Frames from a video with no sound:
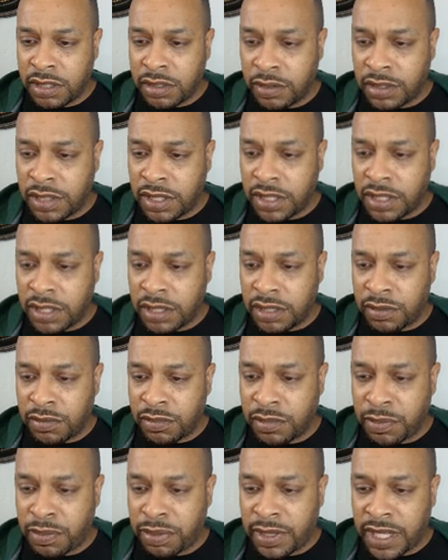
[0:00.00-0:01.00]
go in here
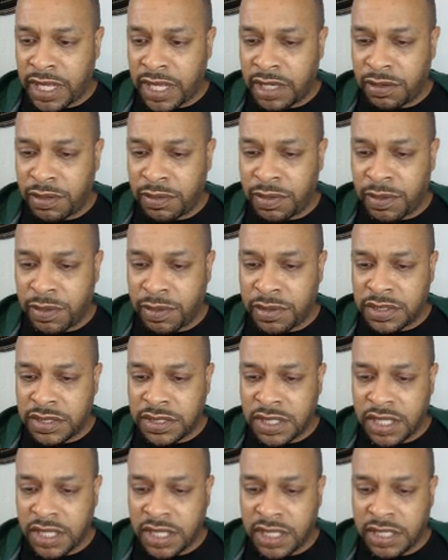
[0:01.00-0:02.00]
and reply to what people are
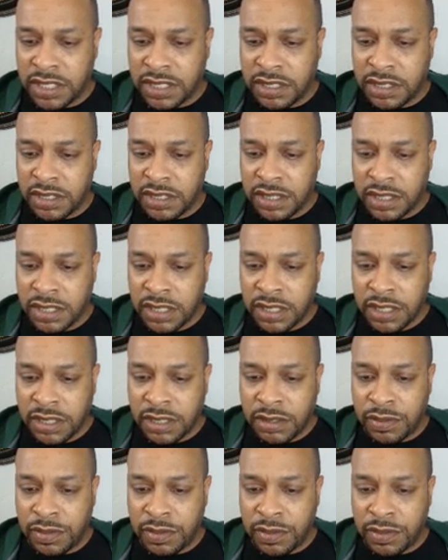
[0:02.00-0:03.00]
saying. Like,
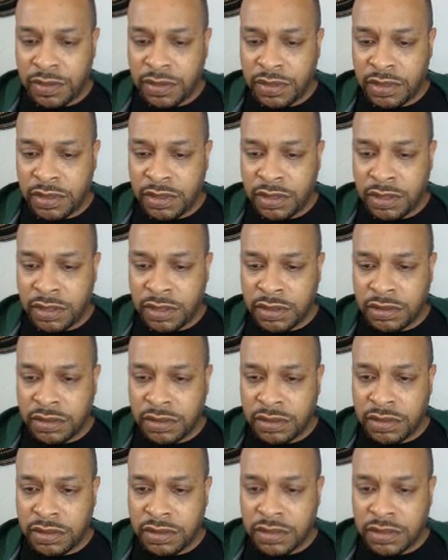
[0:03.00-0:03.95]
you know,